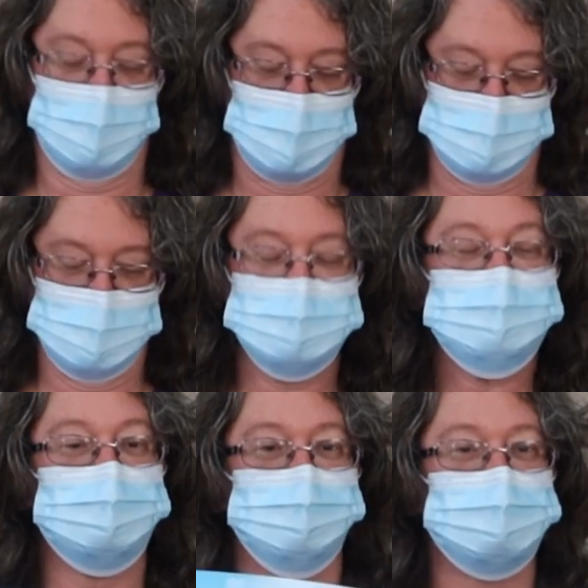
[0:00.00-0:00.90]
All right,
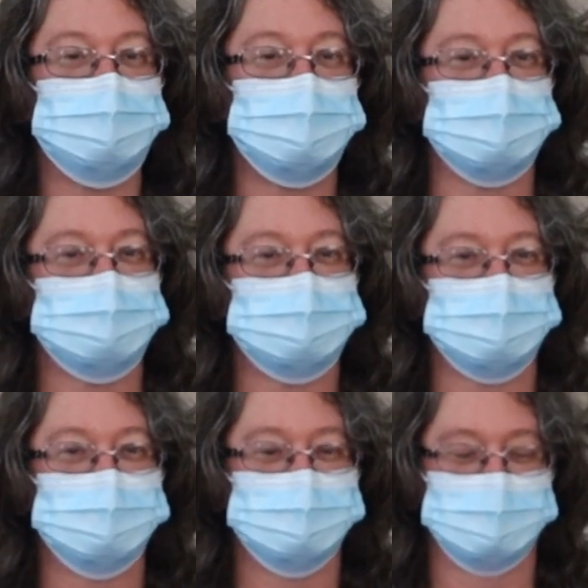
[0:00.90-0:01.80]
here's the
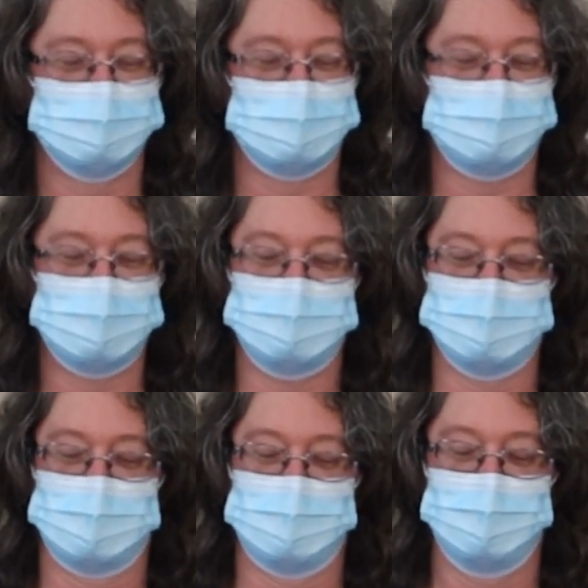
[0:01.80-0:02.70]
rules. They're very
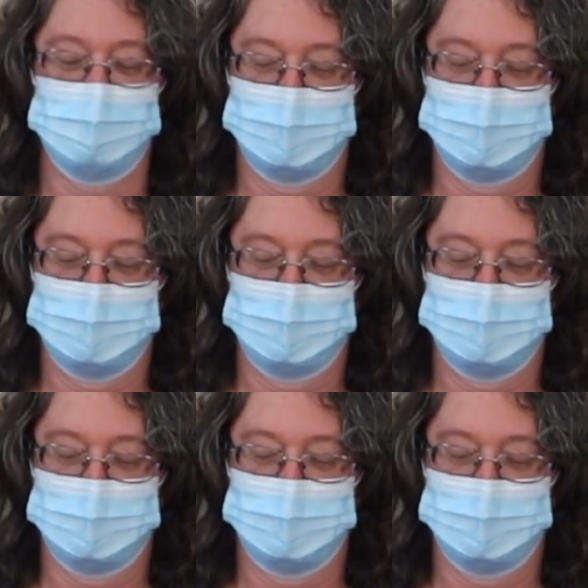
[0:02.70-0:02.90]
pretty,